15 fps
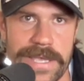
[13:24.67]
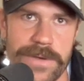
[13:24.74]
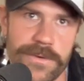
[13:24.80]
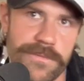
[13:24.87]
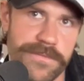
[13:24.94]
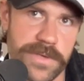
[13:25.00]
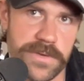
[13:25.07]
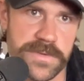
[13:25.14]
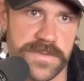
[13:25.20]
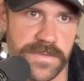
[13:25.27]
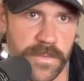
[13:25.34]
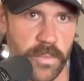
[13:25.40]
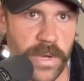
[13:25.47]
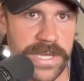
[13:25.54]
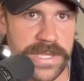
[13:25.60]
interviews
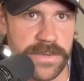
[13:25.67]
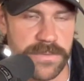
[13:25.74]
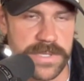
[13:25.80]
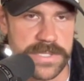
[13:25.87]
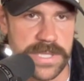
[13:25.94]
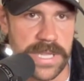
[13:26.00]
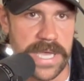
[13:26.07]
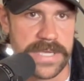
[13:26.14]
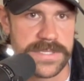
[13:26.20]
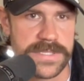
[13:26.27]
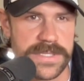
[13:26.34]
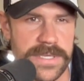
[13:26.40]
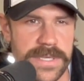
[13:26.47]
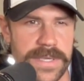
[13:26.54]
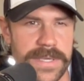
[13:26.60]
from when he was less